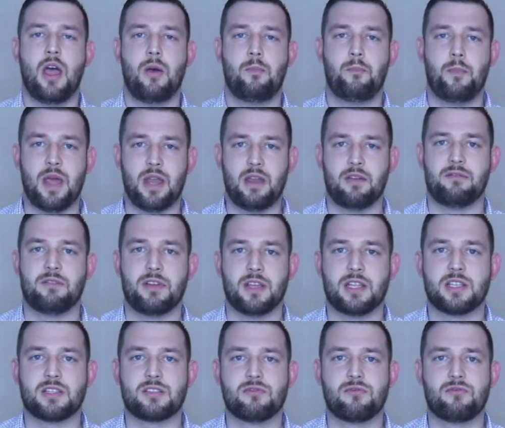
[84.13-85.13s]

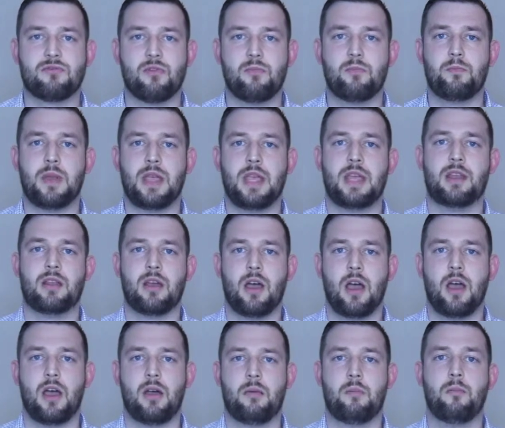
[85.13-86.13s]
benefits from being
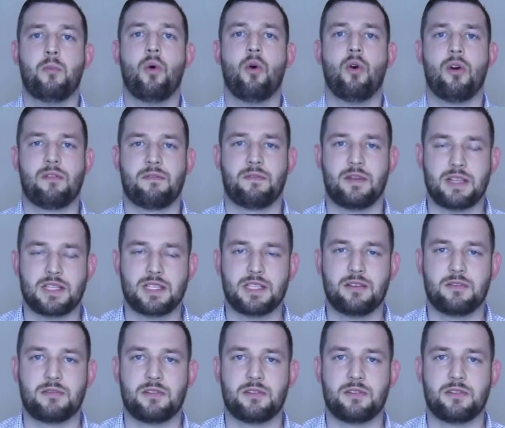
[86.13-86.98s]
a more effective